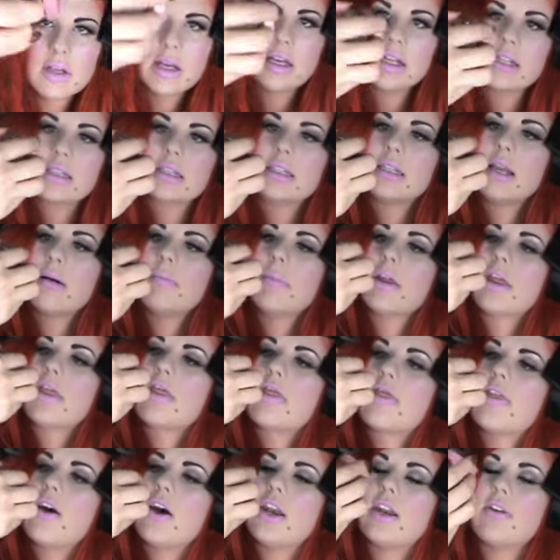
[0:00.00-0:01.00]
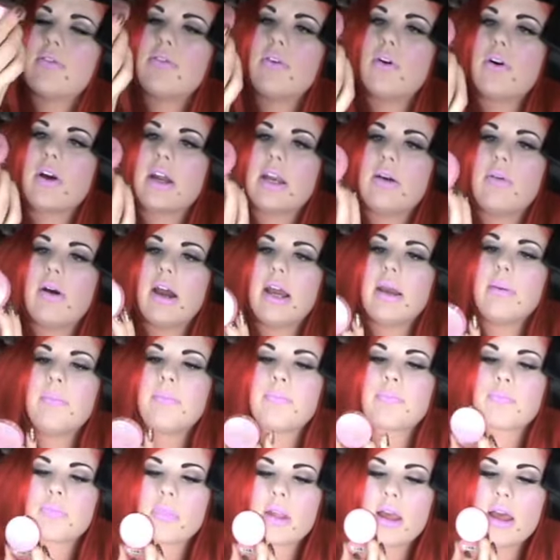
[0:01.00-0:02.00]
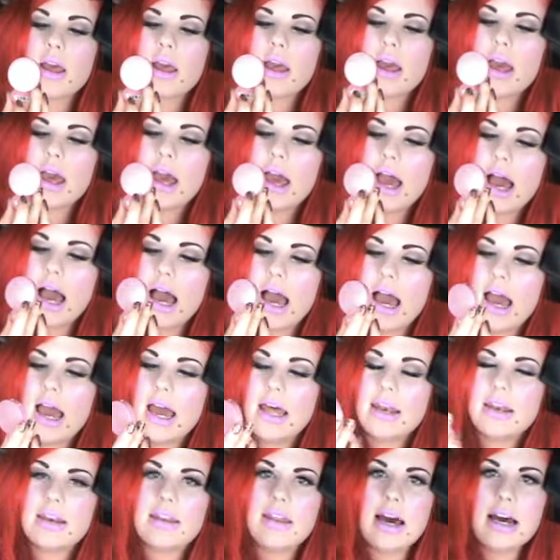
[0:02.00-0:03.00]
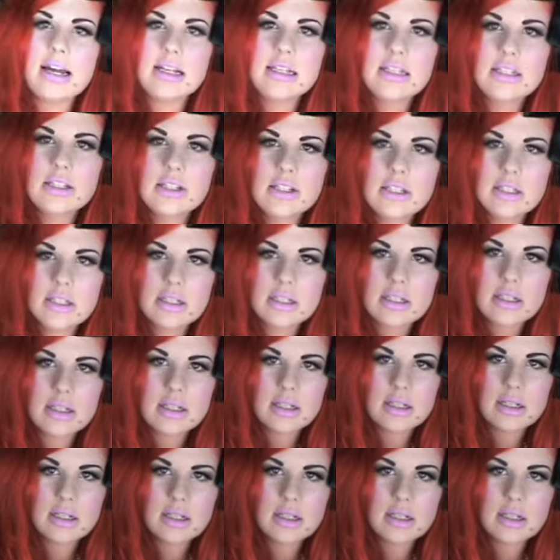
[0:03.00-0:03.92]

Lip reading: It's number 34 anyway. And that's just